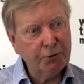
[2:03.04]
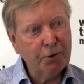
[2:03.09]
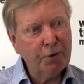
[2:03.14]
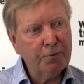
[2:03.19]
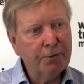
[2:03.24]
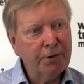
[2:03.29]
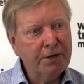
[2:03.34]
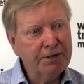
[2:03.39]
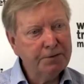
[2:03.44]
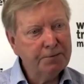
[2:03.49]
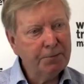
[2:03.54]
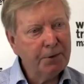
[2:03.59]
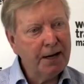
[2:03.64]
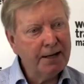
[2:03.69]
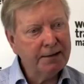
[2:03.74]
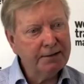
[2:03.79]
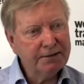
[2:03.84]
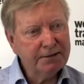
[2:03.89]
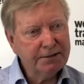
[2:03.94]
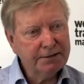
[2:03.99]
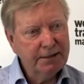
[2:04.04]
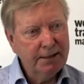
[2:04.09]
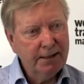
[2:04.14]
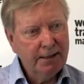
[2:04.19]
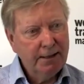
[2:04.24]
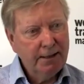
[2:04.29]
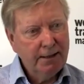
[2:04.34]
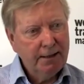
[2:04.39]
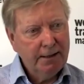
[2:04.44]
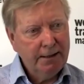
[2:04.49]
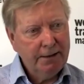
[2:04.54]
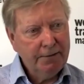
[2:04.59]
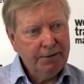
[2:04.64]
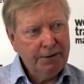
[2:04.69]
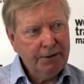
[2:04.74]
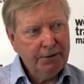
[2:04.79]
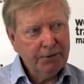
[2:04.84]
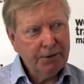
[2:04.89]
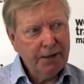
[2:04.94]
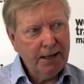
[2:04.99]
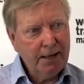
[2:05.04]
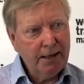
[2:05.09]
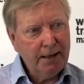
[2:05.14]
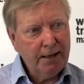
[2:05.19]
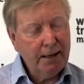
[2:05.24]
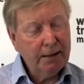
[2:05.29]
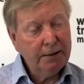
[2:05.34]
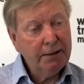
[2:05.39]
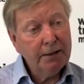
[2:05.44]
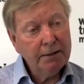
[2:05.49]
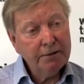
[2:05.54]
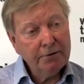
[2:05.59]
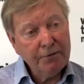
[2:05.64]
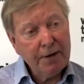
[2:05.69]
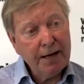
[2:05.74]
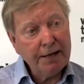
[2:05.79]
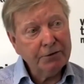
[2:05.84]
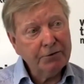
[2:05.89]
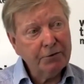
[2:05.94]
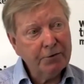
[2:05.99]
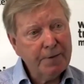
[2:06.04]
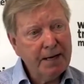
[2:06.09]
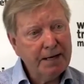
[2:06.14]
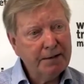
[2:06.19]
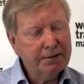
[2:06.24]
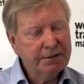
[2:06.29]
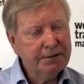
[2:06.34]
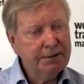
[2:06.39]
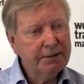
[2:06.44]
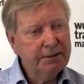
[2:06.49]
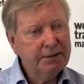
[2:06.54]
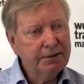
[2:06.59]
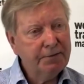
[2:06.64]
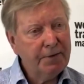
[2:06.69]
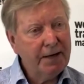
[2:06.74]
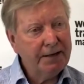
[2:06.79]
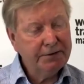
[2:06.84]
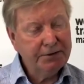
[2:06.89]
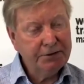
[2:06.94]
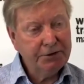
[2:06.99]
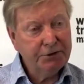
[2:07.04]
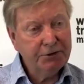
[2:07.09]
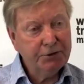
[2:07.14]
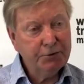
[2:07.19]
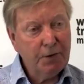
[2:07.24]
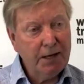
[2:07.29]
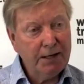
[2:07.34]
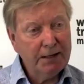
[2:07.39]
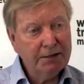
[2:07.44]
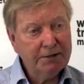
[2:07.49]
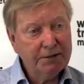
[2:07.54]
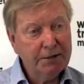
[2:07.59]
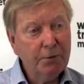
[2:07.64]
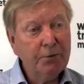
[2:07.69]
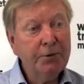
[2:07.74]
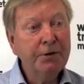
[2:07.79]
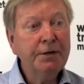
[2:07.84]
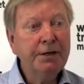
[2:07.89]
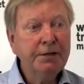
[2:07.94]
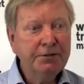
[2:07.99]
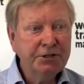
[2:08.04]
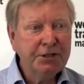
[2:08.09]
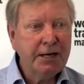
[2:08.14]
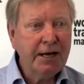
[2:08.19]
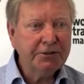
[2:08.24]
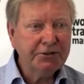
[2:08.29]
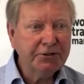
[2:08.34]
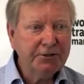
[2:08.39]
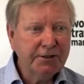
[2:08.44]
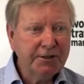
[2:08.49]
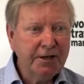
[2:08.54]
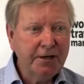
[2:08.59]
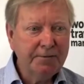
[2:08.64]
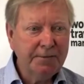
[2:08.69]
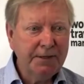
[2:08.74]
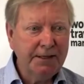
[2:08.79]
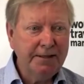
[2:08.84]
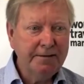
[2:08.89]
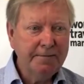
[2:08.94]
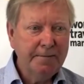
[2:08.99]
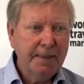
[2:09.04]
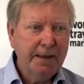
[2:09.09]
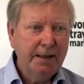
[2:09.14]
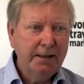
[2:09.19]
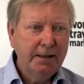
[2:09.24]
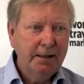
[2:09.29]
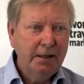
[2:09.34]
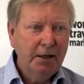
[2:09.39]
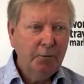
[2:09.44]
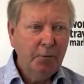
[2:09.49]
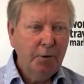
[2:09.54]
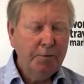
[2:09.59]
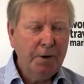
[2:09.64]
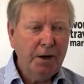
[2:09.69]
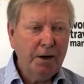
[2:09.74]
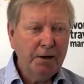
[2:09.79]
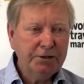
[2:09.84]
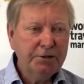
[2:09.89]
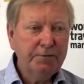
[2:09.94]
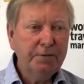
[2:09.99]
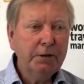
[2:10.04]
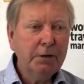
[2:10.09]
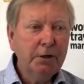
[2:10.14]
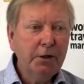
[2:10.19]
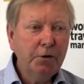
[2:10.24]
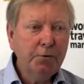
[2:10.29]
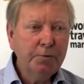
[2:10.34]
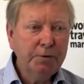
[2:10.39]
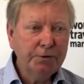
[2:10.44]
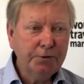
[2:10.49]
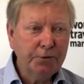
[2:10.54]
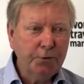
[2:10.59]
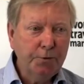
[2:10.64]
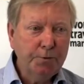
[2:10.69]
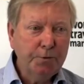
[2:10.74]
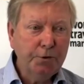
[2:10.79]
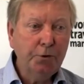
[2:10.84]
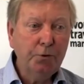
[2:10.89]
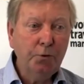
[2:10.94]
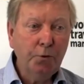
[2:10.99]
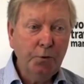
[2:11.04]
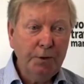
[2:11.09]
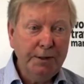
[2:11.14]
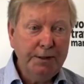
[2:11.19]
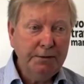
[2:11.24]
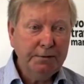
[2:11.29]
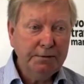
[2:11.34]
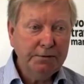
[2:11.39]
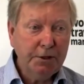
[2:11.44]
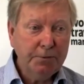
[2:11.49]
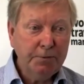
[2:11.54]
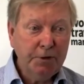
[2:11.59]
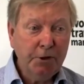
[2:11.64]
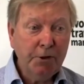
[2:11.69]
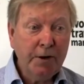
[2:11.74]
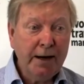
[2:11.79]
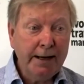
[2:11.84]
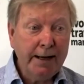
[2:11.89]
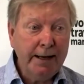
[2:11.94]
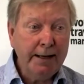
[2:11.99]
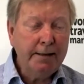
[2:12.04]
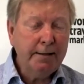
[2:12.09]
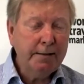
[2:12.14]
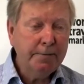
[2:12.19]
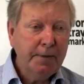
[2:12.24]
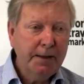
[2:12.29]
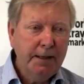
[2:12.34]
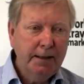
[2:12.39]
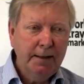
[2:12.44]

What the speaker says: tour operator brands in the UK. And the other factor about Advantage as well is that we're an international company. We're part of a global group called WIN, W-I-N.